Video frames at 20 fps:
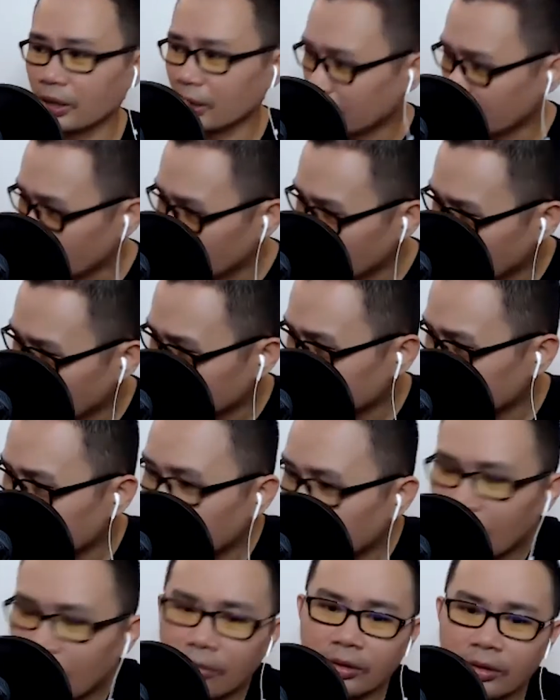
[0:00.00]
And then after
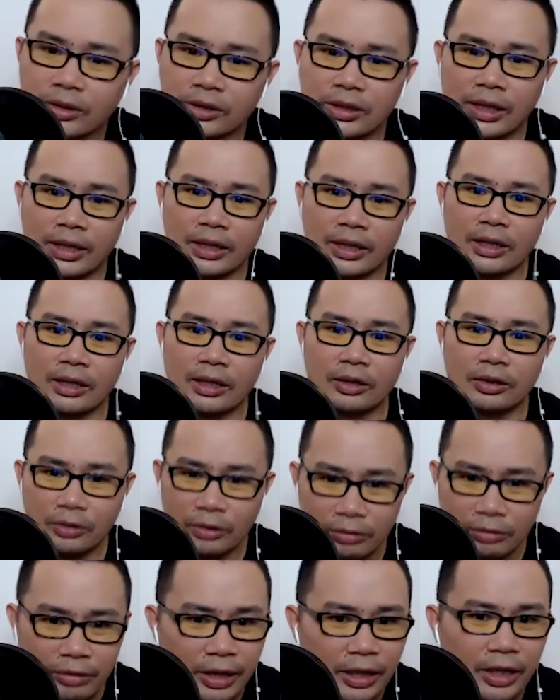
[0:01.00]
that, I was like
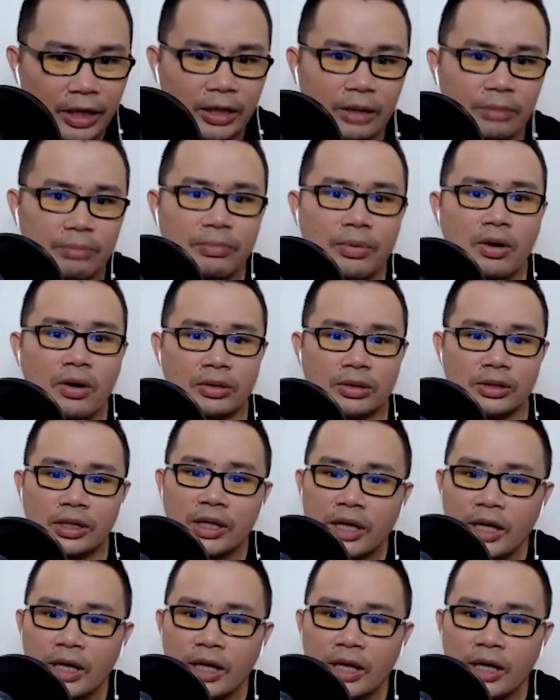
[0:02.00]
reading the books